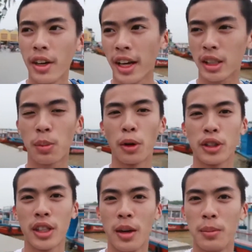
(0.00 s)
whole
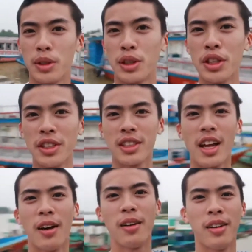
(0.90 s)
vlogging thing was pretty
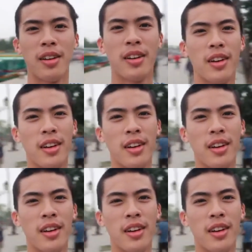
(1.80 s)
new to us.